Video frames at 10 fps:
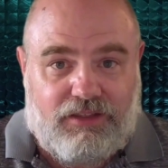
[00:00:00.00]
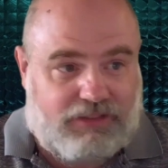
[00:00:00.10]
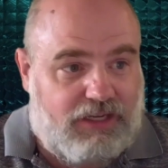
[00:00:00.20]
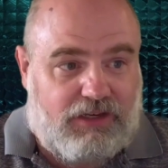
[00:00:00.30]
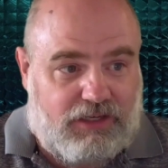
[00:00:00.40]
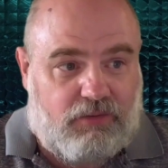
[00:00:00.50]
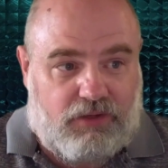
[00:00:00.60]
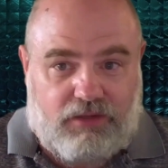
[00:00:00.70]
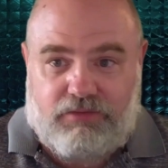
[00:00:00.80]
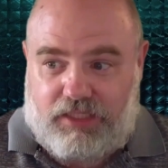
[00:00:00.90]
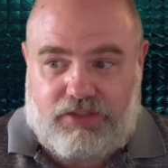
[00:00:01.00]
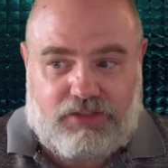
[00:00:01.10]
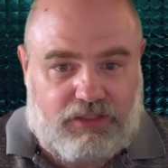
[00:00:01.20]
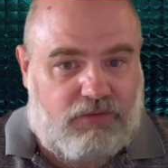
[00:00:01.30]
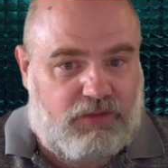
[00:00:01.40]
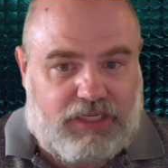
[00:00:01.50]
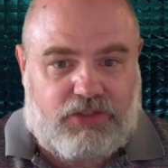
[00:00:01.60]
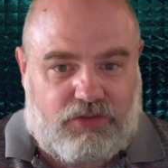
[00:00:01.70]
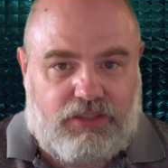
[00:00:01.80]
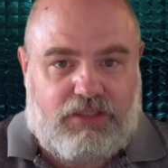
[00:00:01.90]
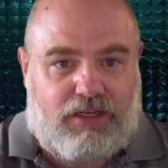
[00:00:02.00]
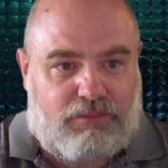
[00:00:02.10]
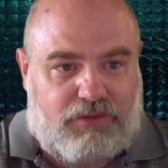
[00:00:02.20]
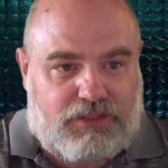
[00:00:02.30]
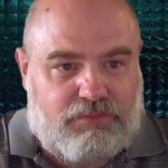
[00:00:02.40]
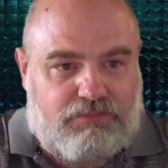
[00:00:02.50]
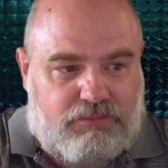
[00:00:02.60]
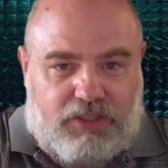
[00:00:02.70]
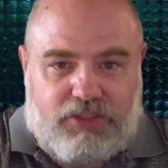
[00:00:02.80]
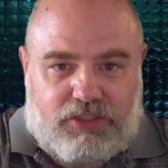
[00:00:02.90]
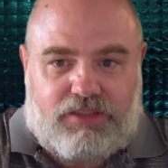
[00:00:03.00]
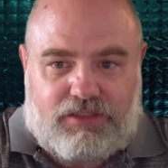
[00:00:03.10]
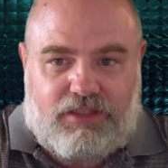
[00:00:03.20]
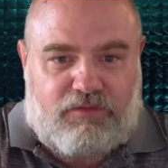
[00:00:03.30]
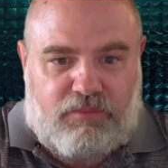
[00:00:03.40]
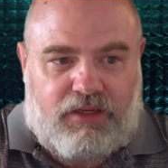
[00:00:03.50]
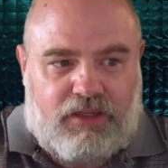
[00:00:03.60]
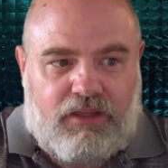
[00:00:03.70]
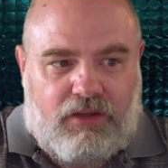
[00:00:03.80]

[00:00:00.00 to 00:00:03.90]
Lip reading: like, yeah, here we're in DC and we got $1 trillion plus budgets and stuff, but